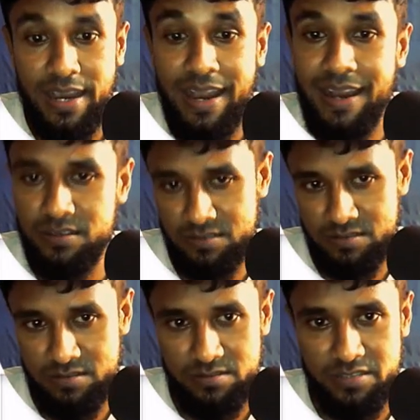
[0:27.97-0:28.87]

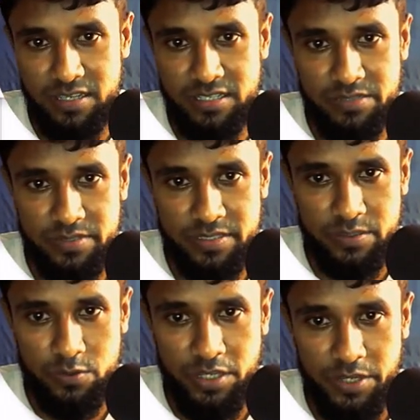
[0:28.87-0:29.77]
ask
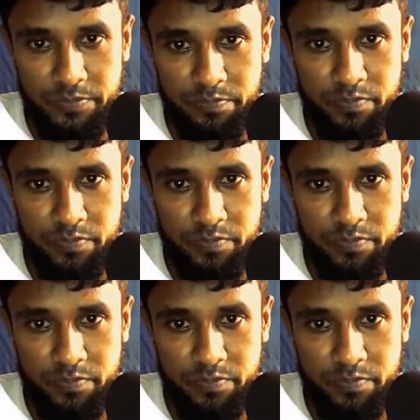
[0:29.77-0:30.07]
ChatGPT. Okay.